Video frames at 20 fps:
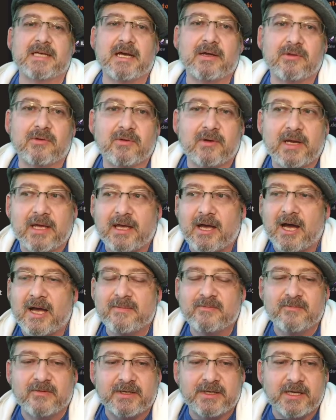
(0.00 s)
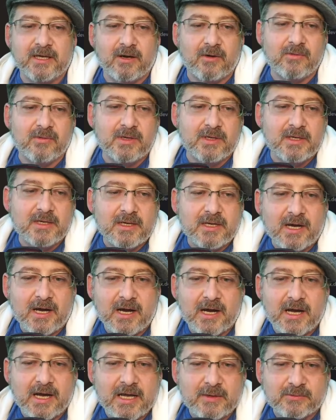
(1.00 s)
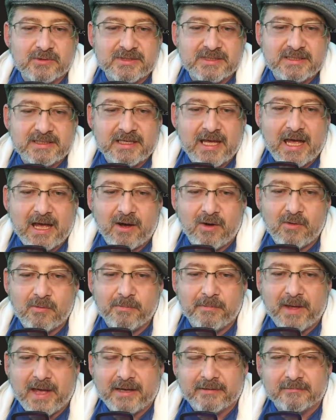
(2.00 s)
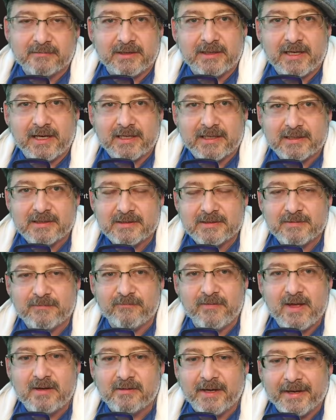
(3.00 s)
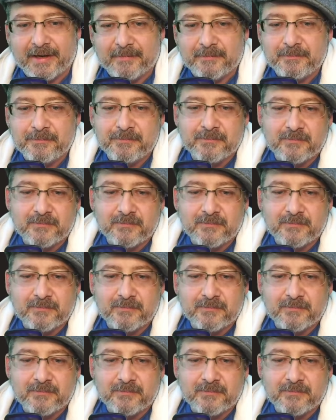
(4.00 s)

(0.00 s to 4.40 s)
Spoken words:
together a hype video, and we'll see how badly I can fail at it.